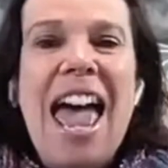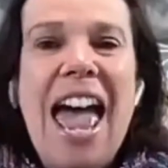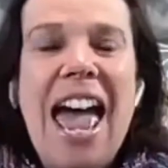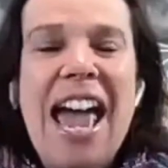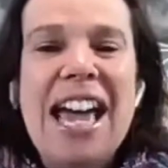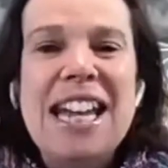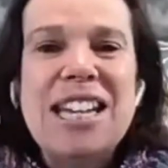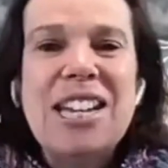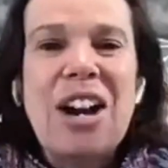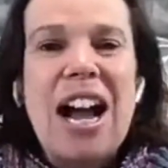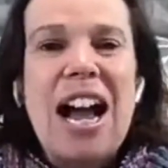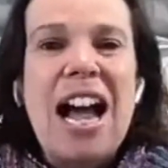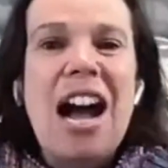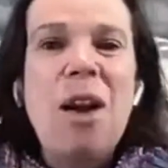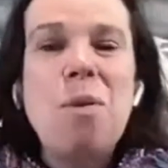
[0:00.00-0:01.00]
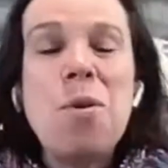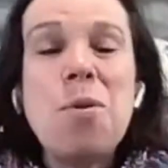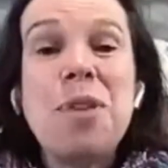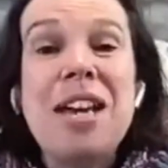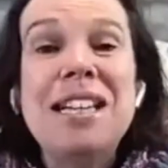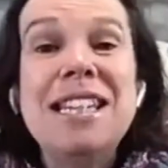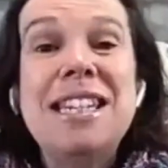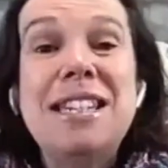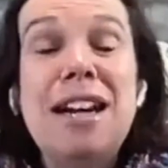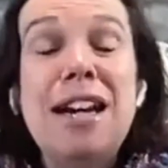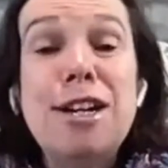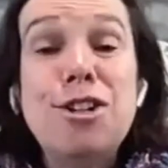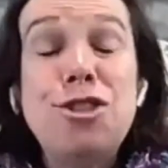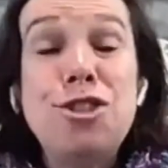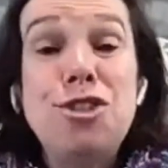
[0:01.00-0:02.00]
and I will then
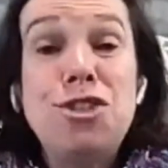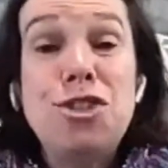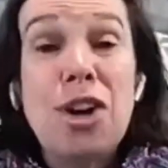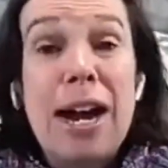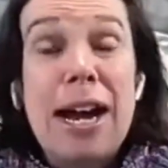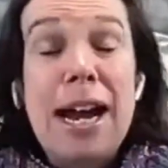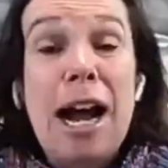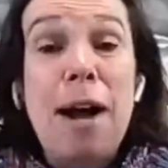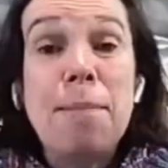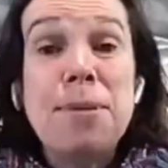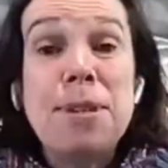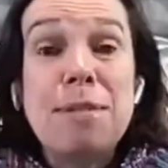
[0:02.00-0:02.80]
start to dye up